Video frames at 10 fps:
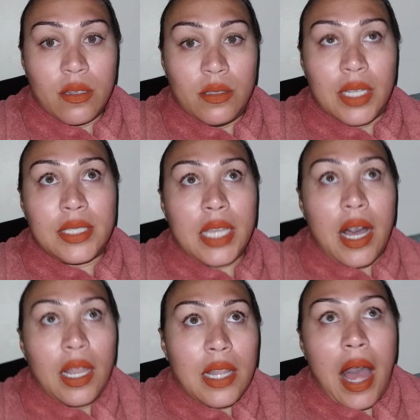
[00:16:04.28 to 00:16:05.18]
Does it
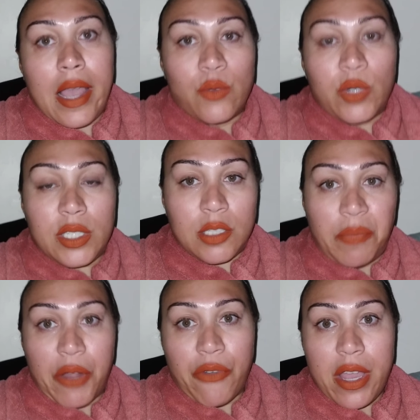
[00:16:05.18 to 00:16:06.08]
align with
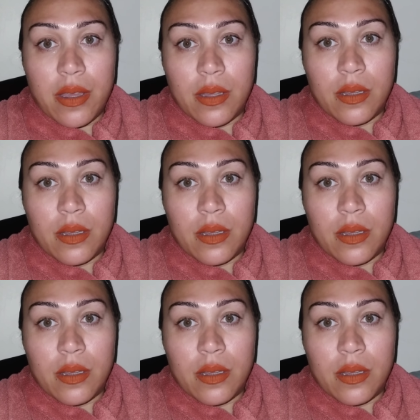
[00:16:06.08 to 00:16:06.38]
spirit?